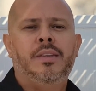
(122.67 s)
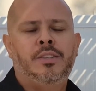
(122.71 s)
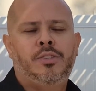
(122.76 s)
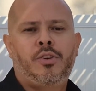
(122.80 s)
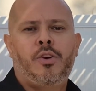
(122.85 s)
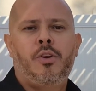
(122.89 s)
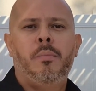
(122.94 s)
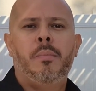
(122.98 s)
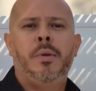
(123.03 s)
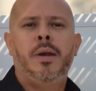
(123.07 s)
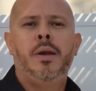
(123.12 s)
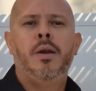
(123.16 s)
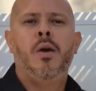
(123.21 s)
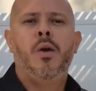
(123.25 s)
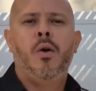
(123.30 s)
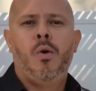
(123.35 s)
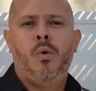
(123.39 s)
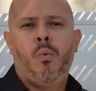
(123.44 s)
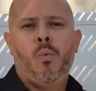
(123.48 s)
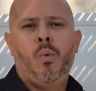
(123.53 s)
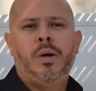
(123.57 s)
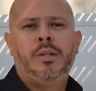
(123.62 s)
and determine
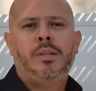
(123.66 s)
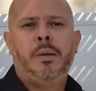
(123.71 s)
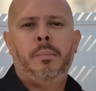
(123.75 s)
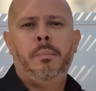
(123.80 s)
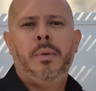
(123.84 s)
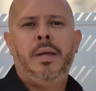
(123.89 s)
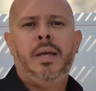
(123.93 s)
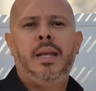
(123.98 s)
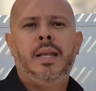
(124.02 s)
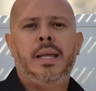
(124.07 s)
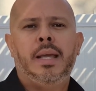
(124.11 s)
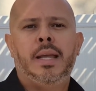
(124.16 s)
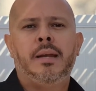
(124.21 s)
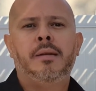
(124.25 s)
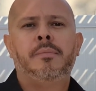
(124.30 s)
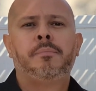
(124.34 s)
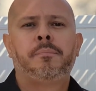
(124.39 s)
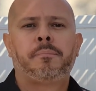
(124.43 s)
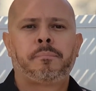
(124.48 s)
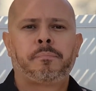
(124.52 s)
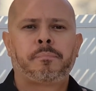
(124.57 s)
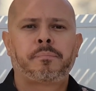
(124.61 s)
what the
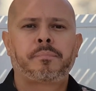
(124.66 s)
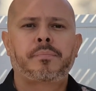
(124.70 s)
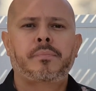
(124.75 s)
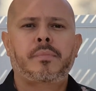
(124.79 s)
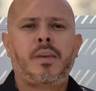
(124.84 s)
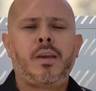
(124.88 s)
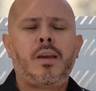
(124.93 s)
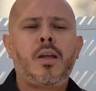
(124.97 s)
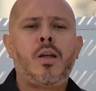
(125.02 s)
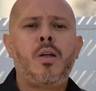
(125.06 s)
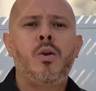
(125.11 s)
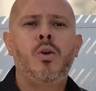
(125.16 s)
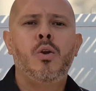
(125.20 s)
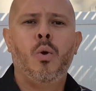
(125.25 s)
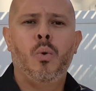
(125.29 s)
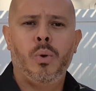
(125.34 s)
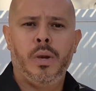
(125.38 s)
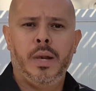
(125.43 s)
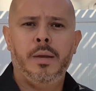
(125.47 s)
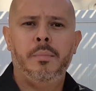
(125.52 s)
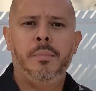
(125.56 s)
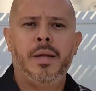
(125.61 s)
median
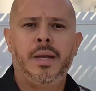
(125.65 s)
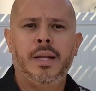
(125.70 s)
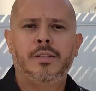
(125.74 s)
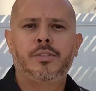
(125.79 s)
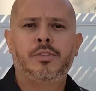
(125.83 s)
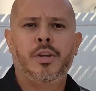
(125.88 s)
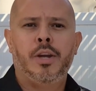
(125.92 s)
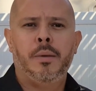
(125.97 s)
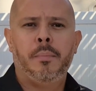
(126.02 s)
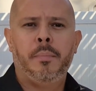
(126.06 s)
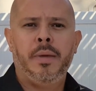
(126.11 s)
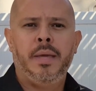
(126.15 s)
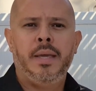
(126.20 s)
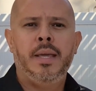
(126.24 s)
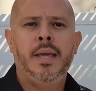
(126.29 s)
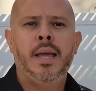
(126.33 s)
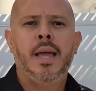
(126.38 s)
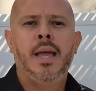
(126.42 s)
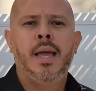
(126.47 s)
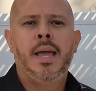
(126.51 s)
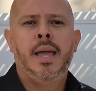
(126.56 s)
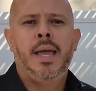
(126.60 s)
loan limit is going to
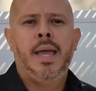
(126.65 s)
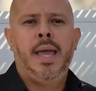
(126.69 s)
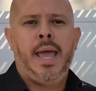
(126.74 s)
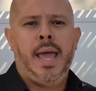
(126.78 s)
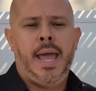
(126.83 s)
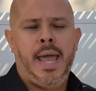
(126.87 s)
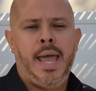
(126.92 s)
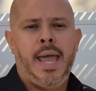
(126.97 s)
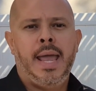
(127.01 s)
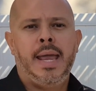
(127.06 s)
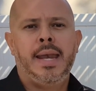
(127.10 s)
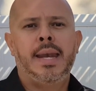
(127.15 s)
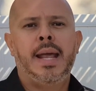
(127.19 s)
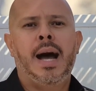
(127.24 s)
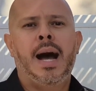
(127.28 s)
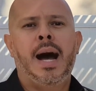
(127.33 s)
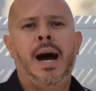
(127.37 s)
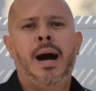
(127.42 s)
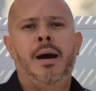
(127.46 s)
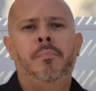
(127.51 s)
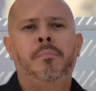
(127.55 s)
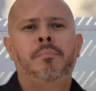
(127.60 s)
be. And
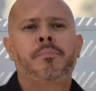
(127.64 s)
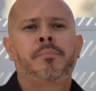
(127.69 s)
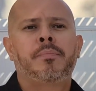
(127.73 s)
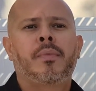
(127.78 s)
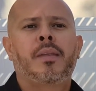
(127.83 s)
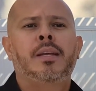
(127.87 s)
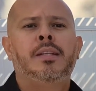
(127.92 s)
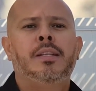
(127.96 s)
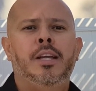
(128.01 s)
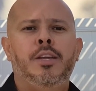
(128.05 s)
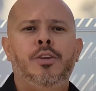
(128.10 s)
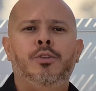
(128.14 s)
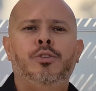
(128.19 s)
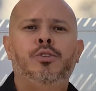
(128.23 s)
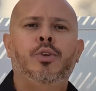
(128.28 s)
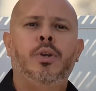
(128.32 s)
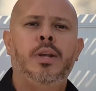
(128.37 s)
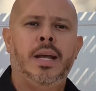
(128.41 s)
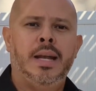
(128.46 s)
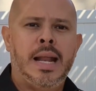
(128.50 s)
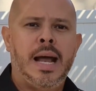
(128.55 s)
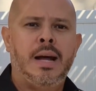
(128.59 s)
they
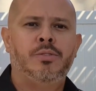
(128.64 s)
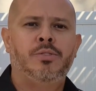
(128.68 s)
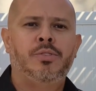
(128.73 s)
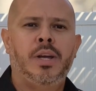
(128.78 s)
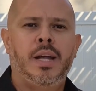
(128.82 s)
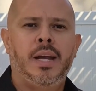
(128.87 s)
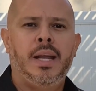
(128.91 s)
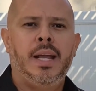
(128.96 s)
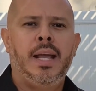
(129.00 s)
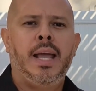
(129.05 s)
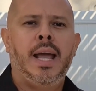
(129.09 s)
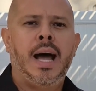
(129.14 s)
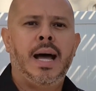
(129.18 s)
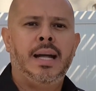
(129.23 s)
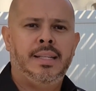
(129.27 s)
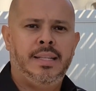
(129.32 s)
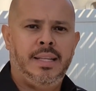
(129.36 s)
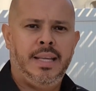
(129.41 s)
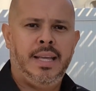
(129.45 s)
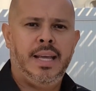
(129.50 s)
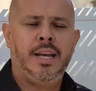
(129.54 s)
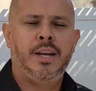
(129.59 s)
usually announce that
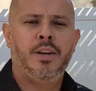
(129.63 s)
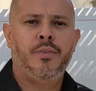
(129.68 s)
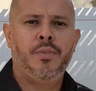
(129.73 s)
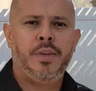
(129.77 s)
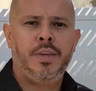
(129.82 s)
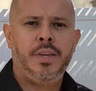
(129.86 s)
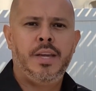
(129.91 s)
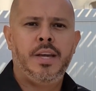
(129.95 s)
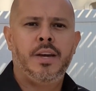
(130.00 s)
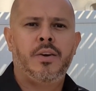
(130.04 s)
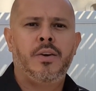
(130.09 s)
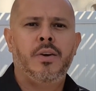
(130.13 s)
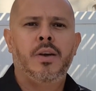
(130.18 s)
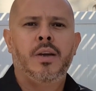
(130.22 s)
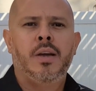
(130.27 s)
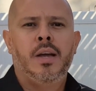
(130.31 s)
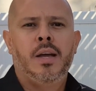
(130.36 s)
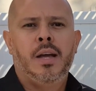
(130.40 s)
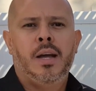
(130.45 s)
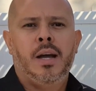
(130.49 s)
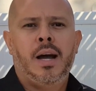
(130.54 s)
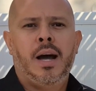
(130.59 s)
at the end of the year.
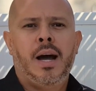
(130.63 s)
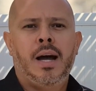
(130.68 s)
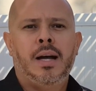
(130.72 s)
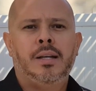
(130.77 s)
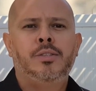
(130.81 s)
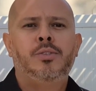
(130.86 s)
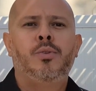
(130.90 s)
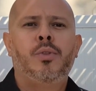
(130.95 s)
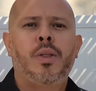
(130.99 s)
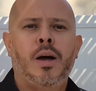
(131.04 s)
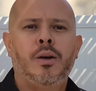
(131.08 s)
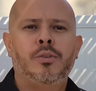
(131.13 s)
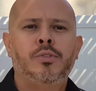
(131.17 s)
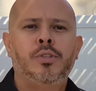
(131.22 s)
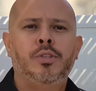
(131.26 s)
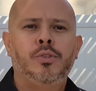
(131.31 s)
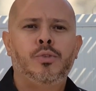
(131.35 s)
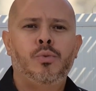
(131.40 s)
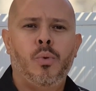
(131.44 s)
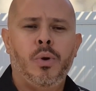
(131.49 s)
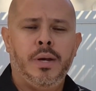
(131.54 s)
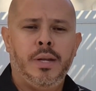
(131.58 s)

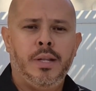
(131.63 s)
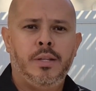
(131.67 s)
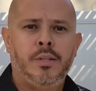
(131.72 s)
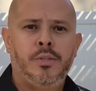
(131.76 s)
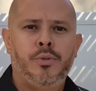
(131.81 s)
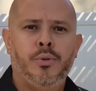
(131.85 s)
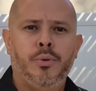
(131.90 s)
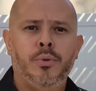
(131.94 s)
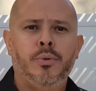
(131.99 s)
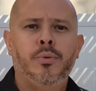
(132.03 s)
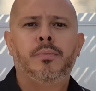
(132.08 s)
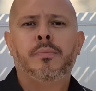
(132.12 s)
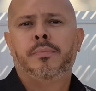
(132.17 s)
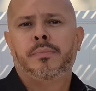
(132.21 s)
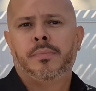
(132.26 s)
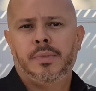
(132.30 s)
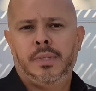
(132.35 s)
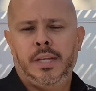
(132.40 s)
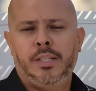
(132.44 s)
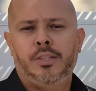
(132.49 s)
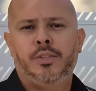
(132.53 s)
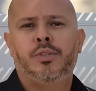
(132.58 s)
2022,
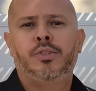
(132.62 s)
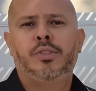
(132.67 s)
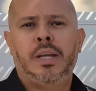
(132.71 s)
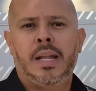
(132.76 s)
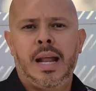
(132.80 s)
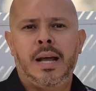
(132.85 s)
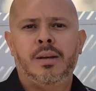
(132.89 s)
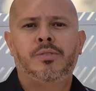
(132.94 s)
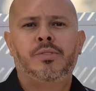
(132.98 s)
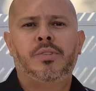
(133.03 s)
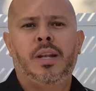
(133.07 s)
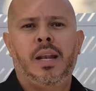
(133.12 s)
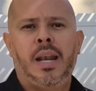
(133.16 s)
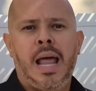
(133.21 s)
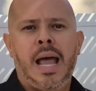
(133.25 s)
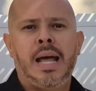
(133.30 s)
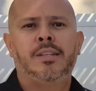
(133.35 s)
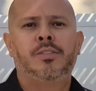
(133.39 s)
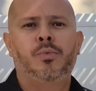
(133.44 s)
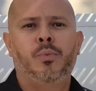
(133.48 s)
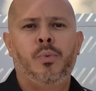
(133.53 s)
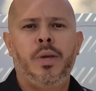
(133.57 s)
they just announced it
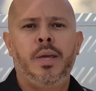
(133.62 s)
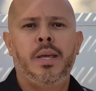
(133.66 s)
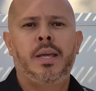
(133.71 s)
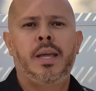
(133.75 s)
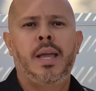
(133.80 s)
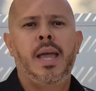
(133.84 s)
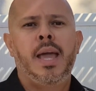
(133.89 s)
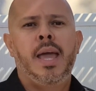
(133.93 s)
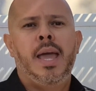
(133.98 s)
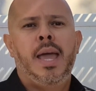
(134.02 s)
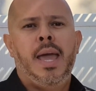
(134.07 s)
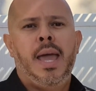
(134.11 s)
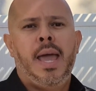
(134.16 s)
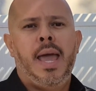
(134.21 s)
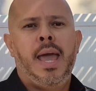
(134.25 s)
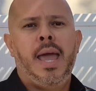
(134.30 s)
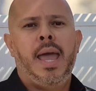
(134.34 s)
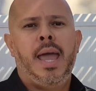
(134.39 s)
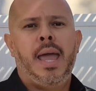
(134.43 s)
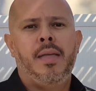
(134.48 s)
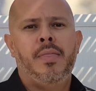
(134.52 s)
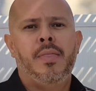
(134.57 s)
last week.
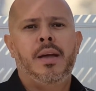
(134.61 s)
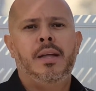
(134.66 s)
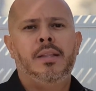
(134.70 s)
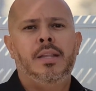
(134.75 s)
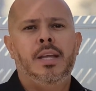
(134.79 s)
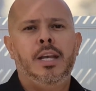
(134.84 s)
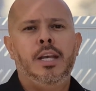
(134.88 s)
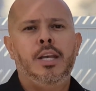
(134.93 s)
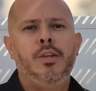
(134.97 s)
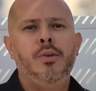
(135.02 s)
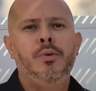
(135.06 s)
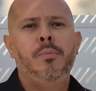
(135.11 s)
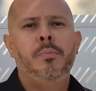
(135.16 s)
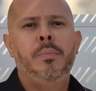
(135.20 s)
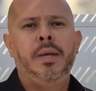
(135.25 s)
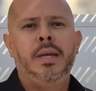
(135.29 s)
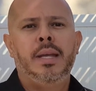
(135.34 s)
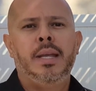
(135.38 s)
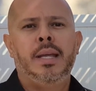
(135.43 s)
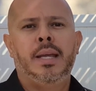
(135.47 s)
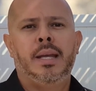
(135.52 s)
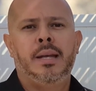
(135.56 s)
And the new
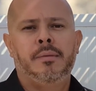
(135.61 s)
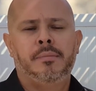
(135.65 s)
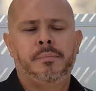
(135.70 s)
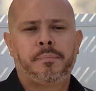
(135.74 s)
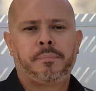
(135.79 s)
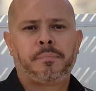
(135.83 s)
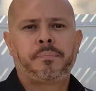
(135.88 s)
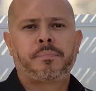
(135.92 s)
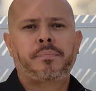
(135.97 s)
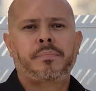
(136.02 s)
median